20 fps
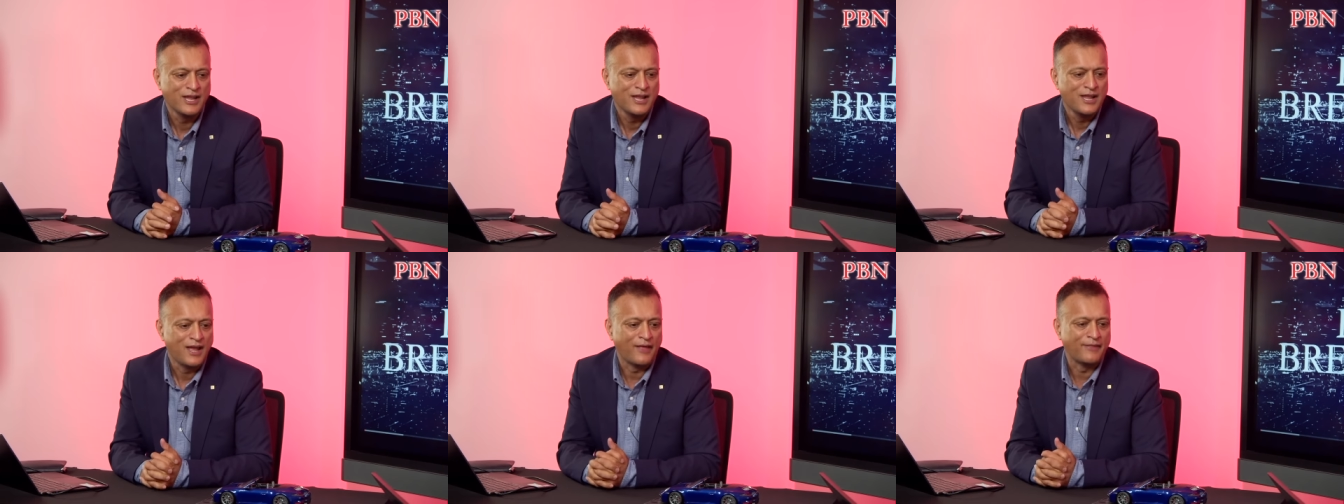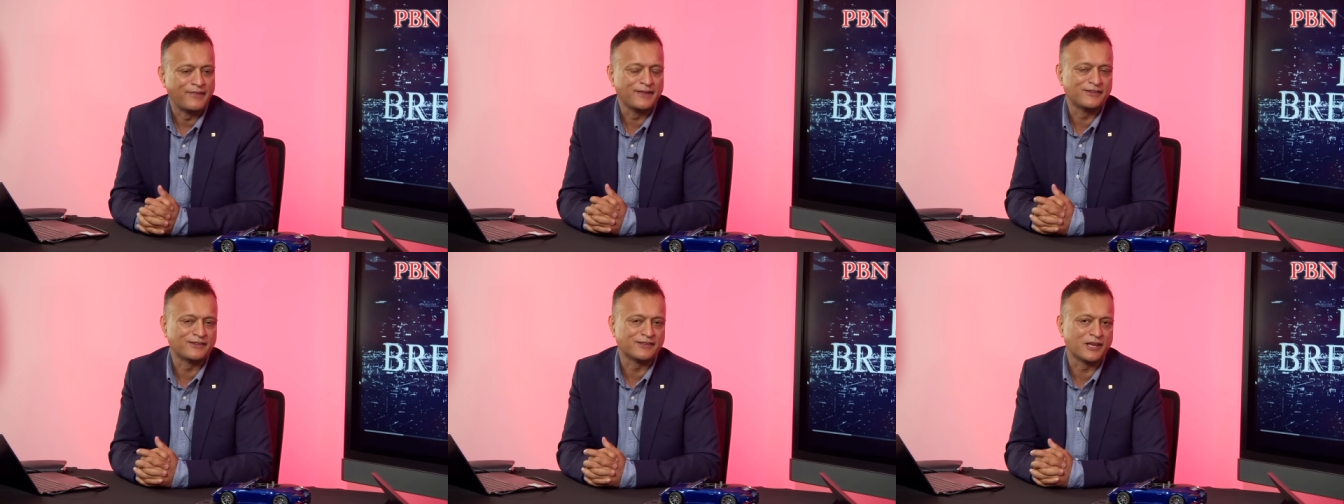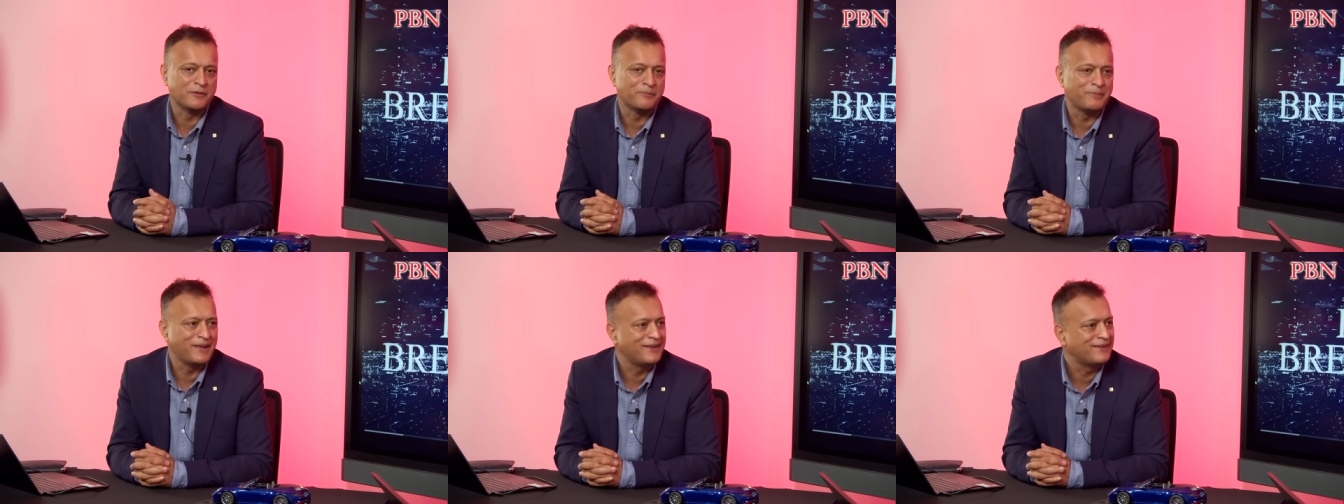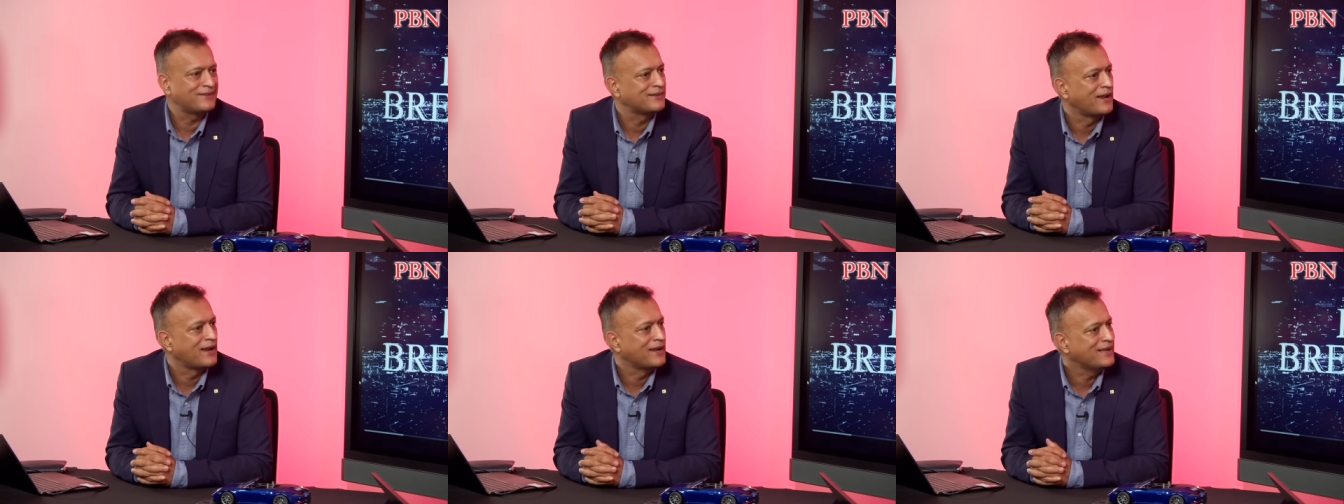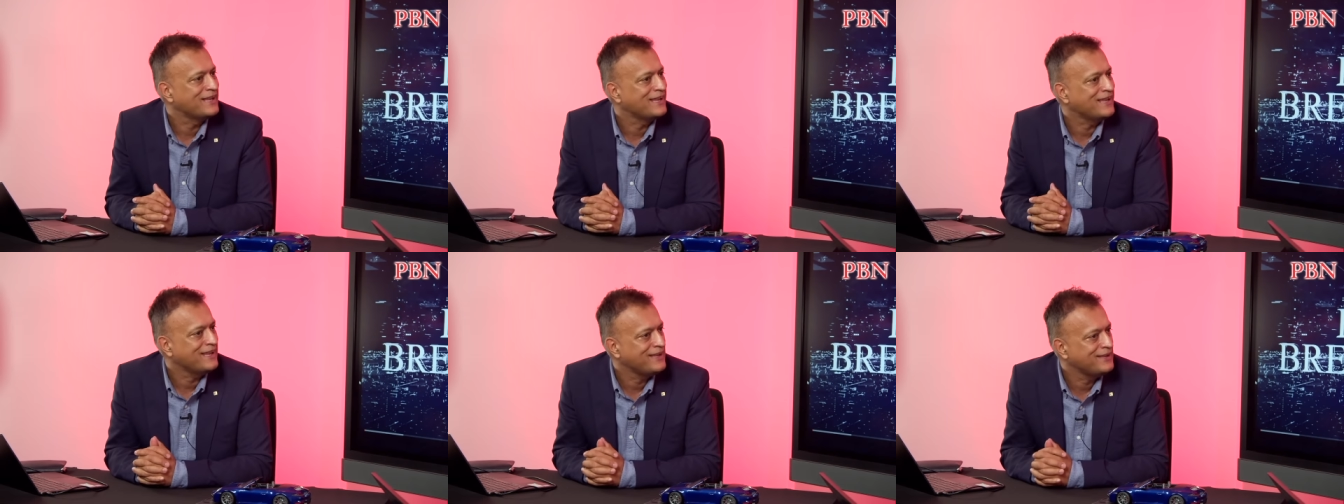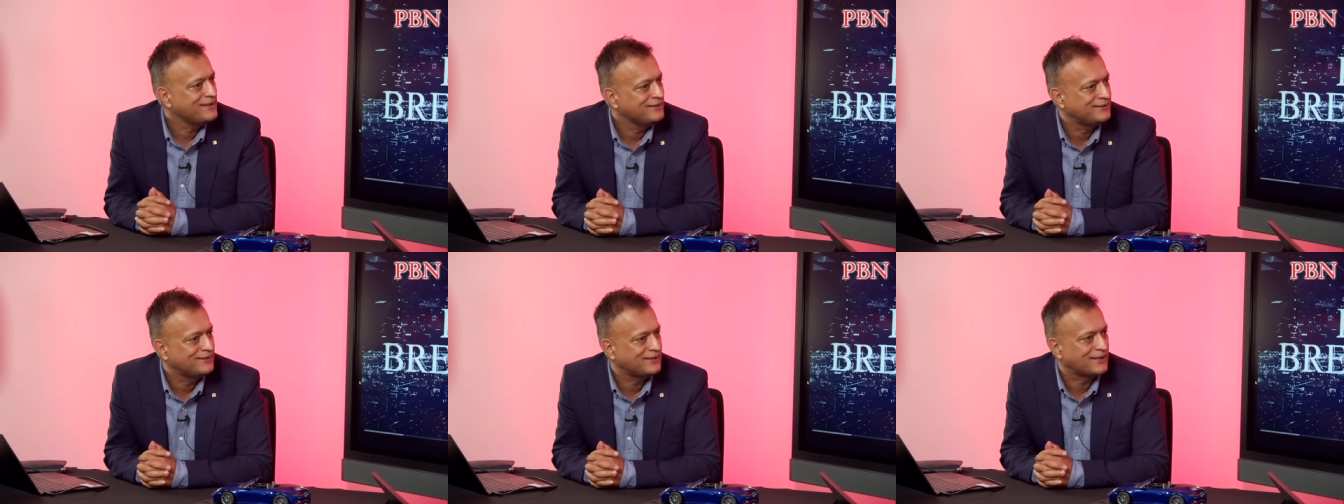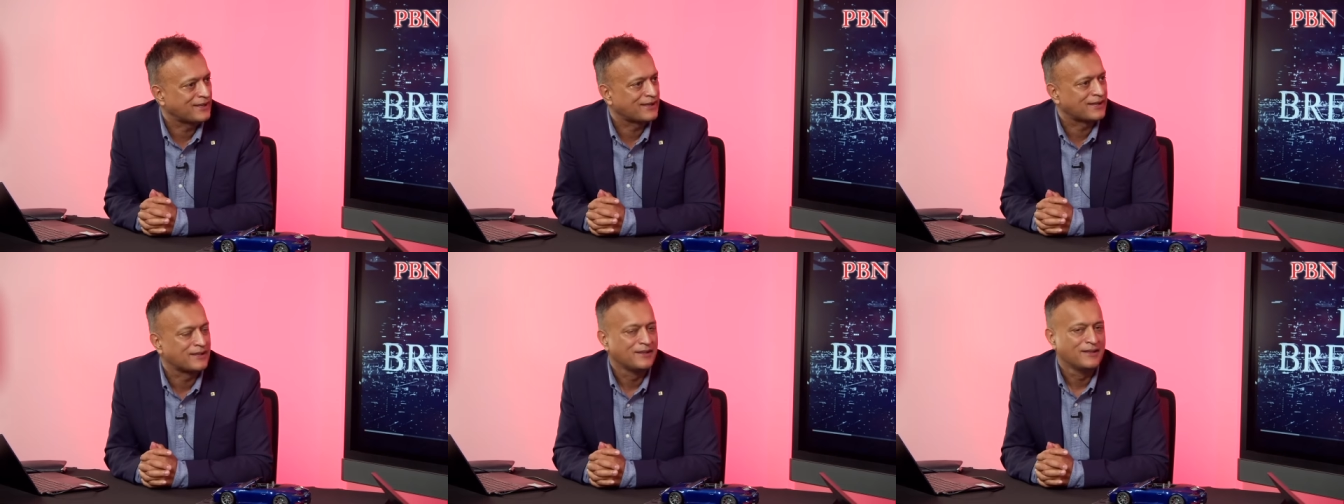I think it's going to be slightly
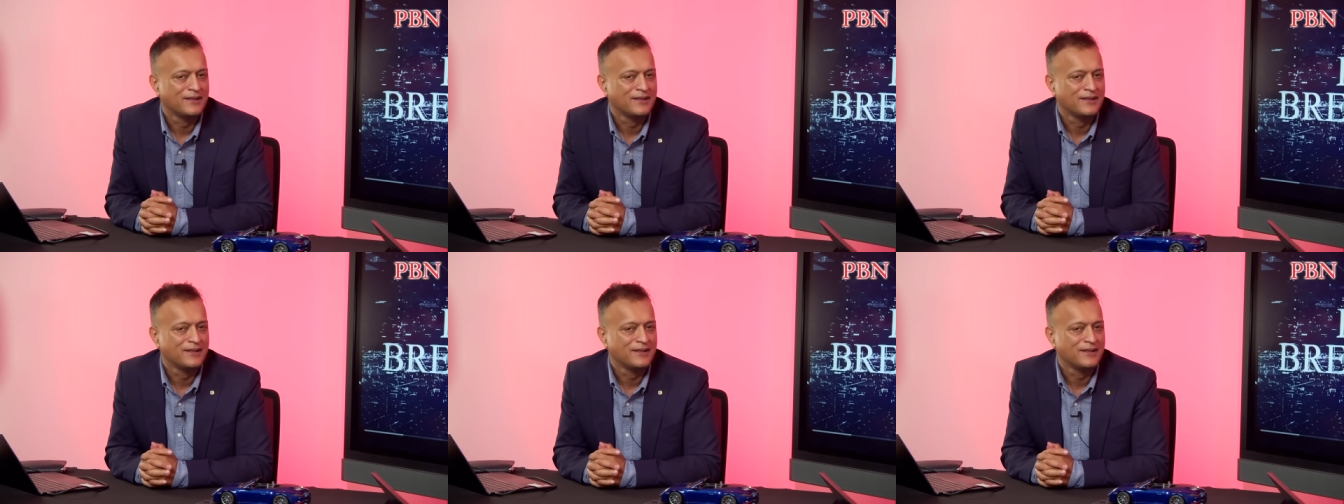easier